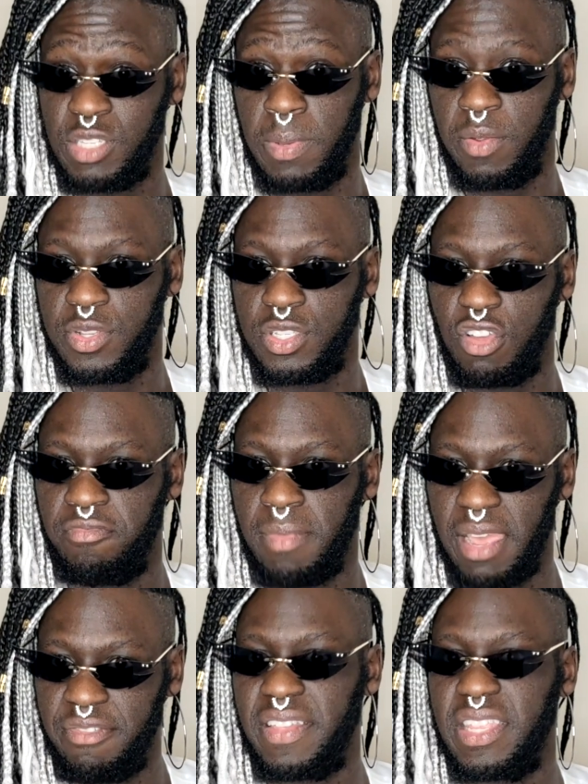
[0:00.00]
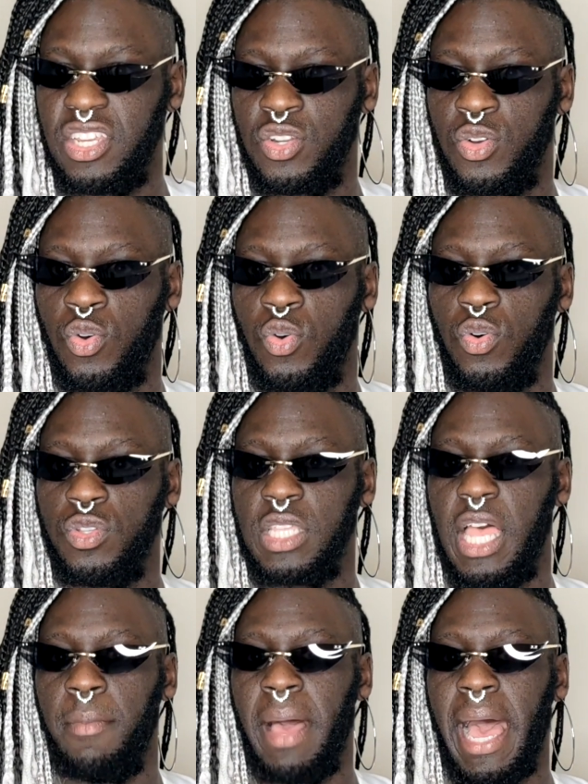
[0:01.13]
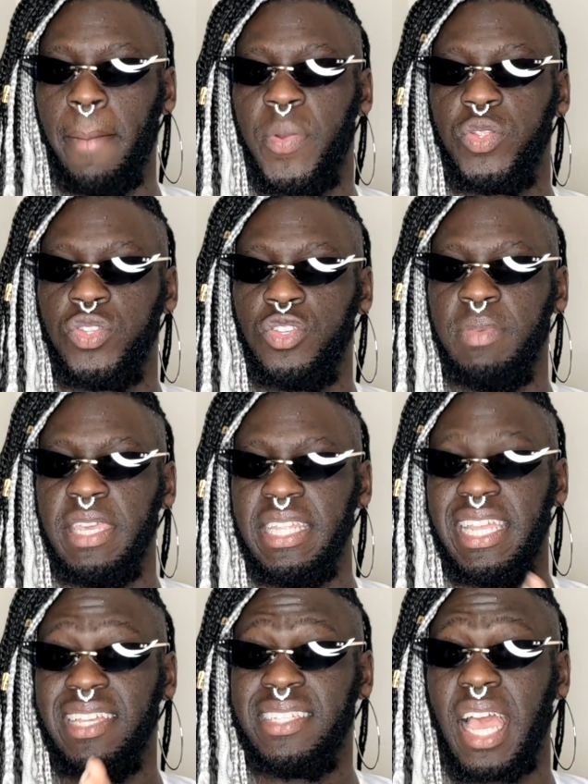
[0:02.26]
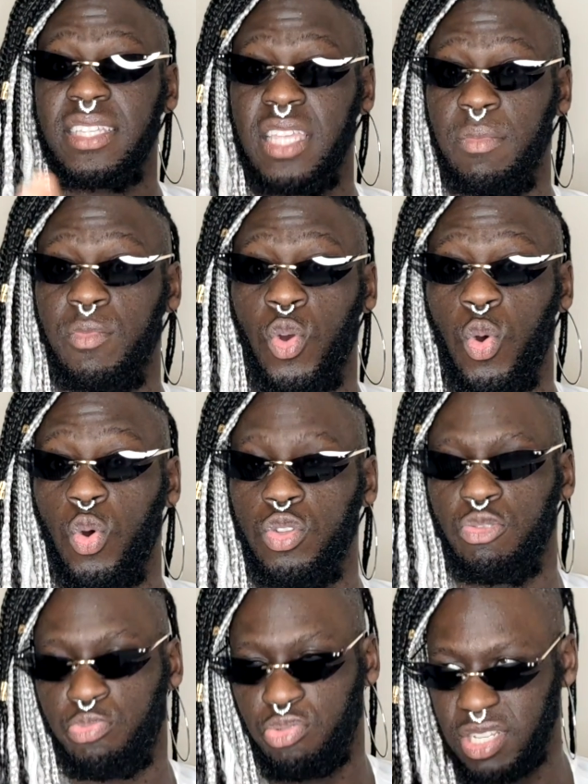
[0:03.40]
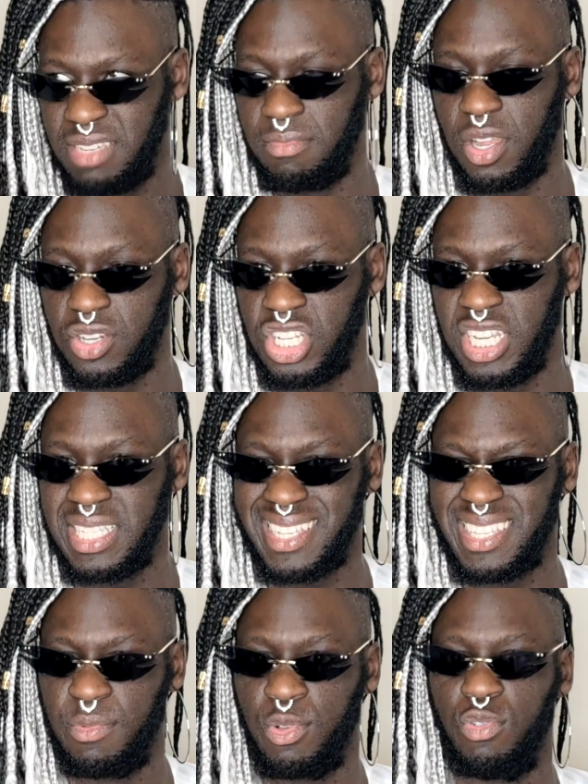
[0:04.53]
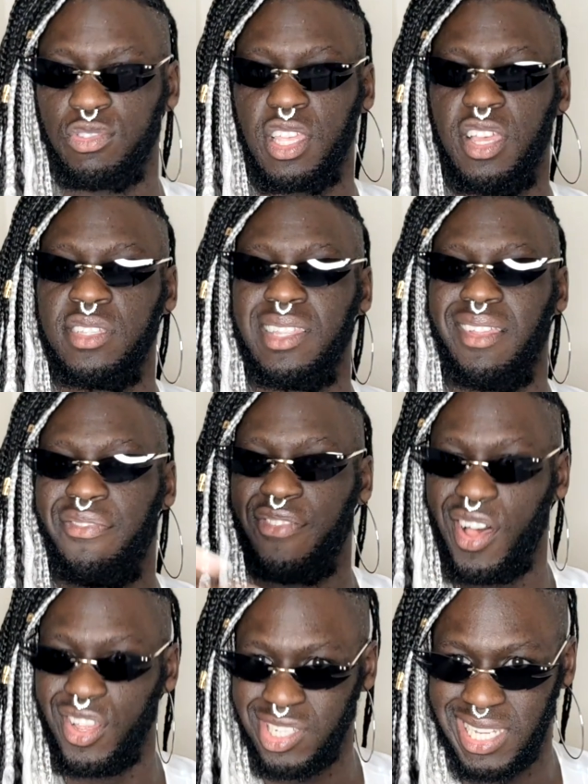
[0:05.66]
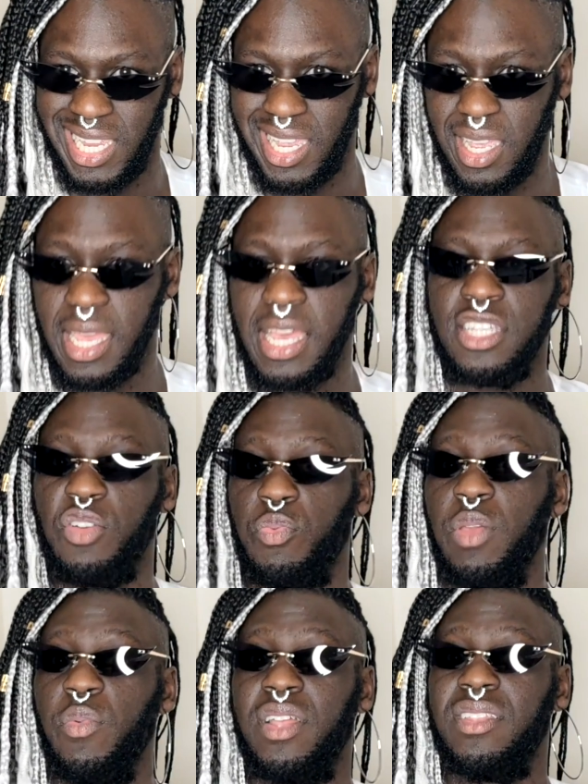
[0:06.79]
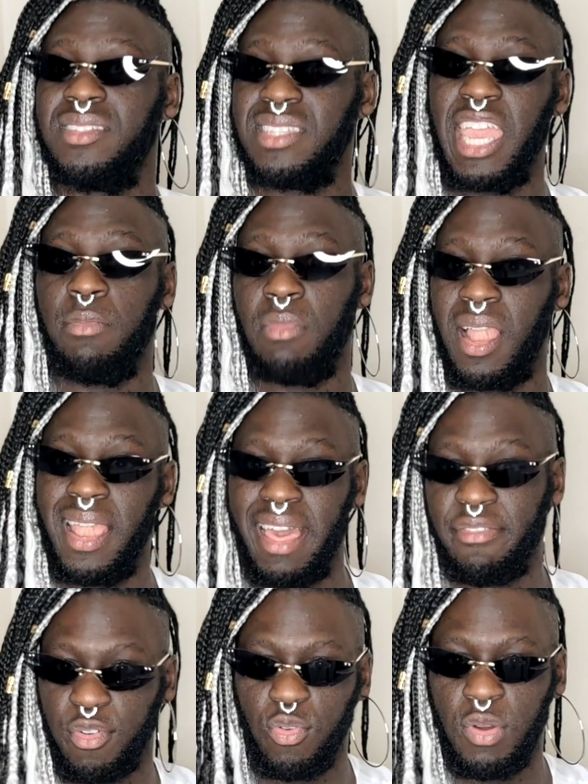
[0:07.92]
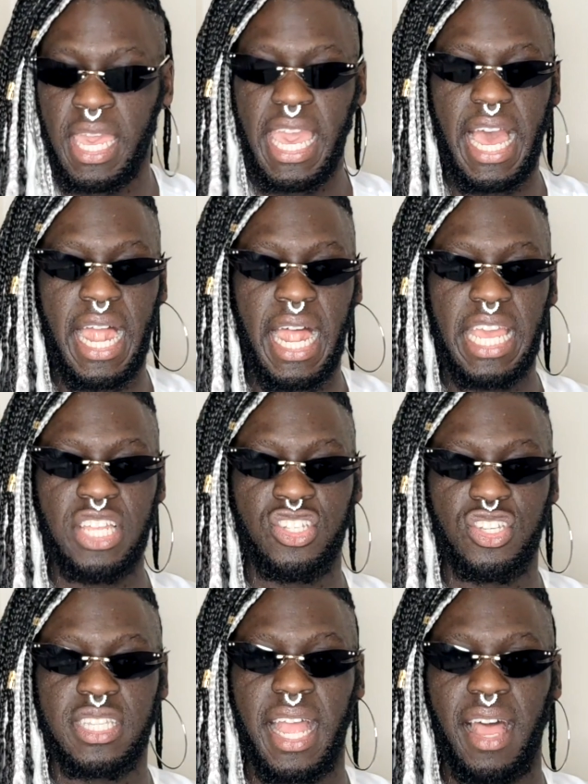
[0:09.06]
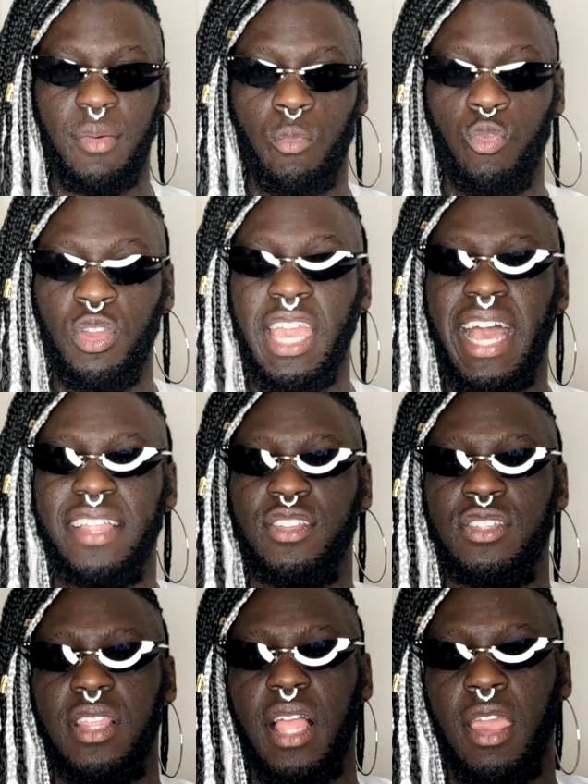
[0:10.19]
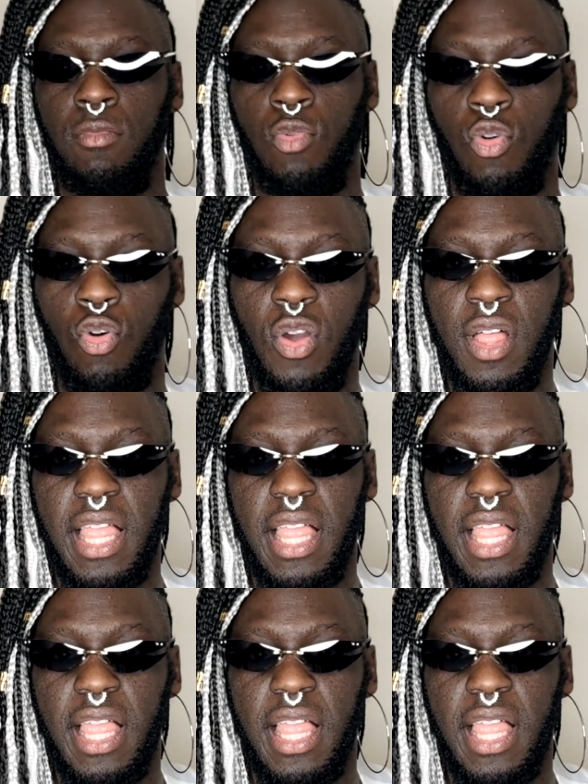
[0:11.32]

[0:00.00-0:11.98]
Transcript: experience of my foundation course happened to be the exact same course, or pretty much the exact same course as the first year. So we were at the same level. It's just that we had a slight more